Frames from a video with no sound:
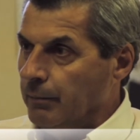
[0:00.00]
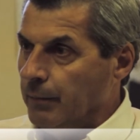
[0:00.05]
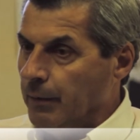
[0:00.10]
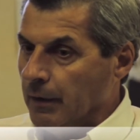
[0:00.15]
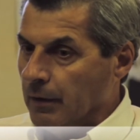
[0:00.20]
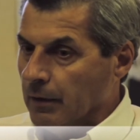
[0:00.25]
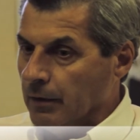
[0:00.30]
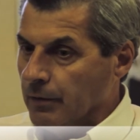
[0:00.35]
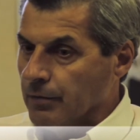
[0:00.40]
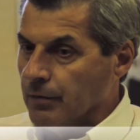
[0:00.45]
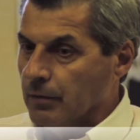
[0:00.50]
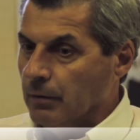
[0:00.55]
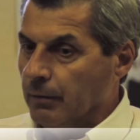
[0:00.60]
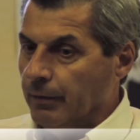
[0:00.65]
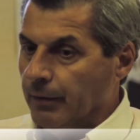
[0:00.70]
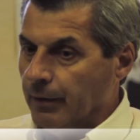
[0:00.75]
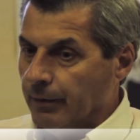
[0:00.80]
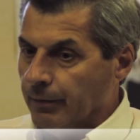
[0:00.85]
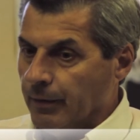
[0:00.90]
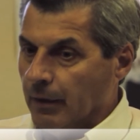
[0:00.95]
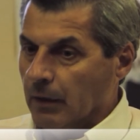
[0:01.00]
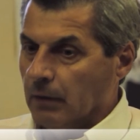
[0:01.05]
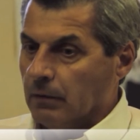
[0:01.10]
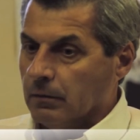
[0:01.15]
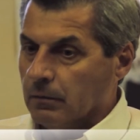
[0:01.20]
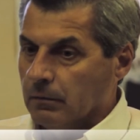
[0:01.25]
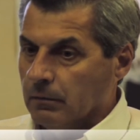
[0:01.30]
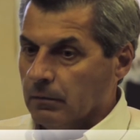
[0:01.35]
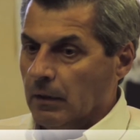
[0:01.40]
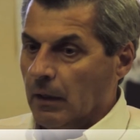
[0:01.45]
Because the Think
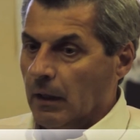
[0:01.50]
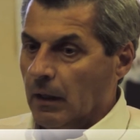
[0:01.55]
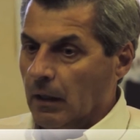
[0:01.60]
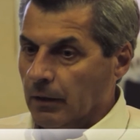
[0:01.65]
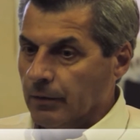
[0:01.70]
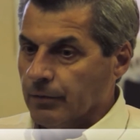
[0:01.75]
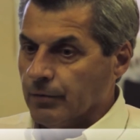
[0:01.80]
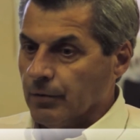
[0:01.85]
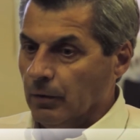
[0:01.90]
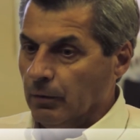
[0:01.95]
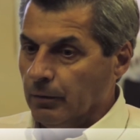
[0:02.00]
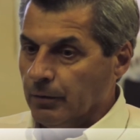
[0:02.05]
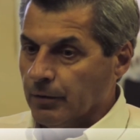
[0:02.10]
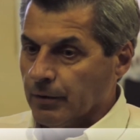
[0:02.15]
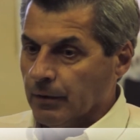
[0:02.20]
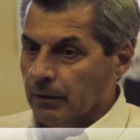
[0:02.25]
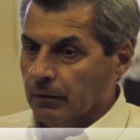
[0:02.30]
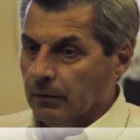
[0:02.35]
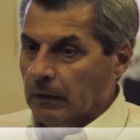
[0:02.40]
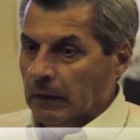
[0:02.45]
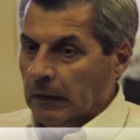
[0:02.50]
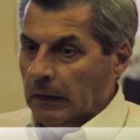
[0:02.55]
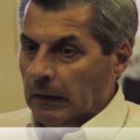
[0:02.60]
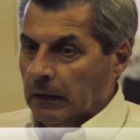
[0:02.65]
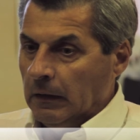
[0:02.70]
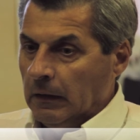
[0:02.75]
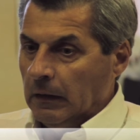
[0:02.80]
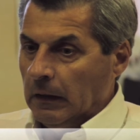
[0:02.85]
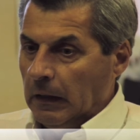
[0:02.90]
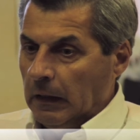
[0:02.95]
solution
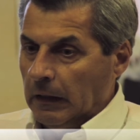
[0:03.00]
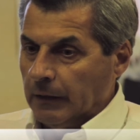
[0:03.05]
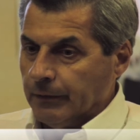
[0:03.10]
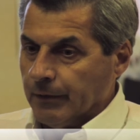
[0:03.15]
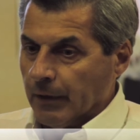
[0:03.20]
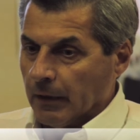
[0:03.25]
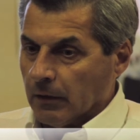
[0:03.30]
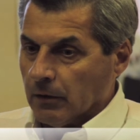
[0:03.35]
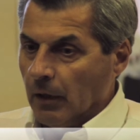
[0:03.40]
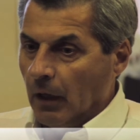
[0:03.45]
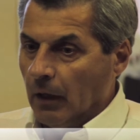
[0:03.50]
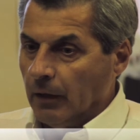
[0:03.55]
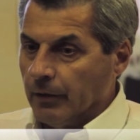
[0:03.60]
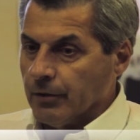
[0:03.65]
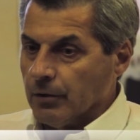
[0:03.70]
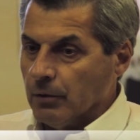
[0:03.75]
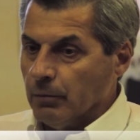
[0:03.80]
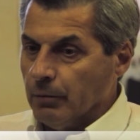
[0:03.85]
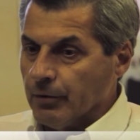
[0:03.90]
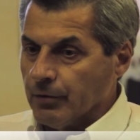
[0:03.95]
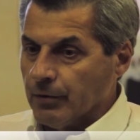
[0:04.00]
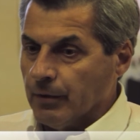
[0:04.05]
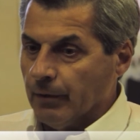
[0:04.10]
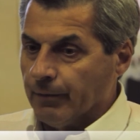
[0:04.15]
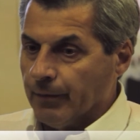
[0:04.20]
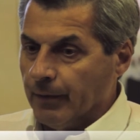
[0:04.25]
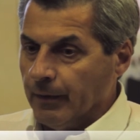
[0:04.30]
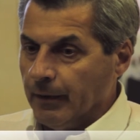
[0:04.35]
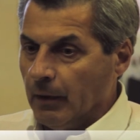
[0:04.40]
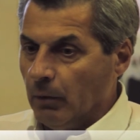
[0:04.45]
technology was
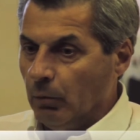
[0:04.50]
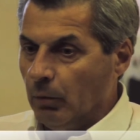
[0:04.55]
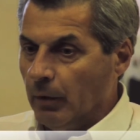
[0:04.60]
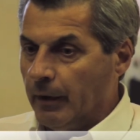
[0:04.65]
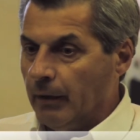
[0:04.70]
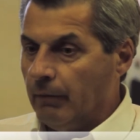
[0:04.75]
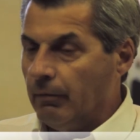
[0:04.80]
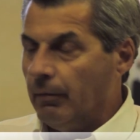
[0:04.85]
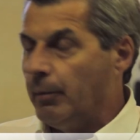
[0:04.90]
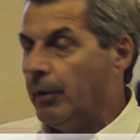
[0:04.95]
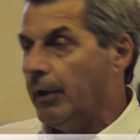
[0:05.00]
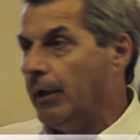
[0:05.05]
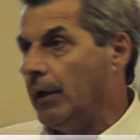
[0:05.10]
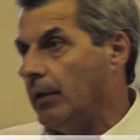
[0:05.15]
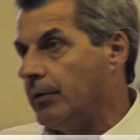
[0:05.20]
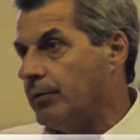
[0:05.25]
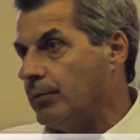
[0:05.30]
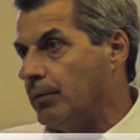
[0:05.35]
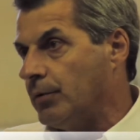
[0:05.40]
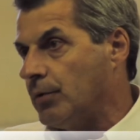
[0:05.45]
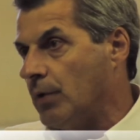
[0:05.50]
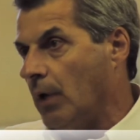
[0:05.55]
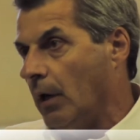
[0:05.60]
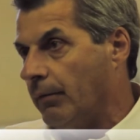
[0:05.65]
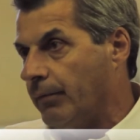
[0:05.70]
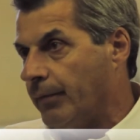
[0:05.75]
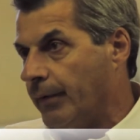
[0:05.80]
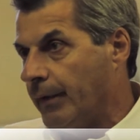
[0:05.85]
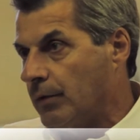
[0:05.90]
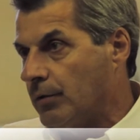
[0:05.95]
different than what everybody else was
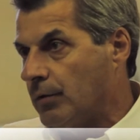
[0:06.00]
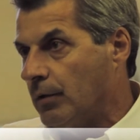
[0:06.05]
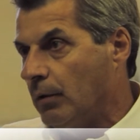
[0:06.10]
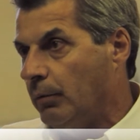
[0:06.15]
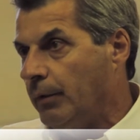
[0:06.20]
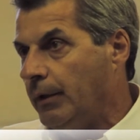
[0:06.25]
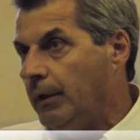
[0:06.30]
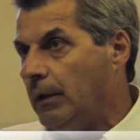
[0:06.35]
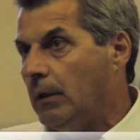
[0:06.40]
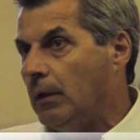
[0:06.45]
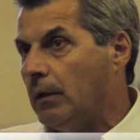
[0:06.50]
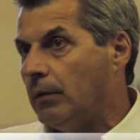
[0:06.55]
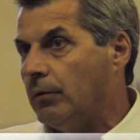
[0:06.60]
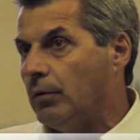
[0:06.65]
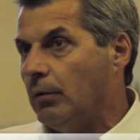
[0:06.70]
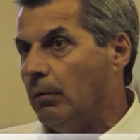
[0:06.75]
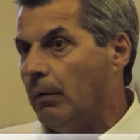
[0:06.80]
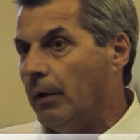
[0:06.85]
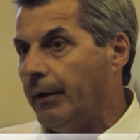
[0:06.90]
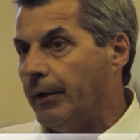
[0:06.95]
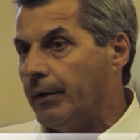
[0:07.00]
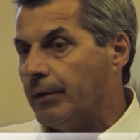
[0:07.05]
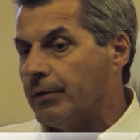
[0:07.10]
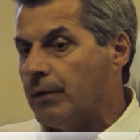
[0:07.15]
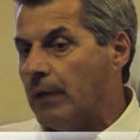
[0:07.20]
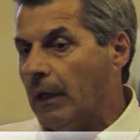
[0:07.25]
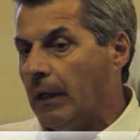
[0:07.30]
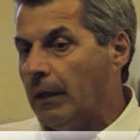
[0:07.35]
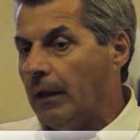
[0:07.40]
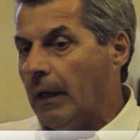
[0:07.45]
offering, so we needed to
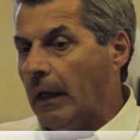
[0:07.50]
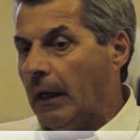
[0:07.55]
understand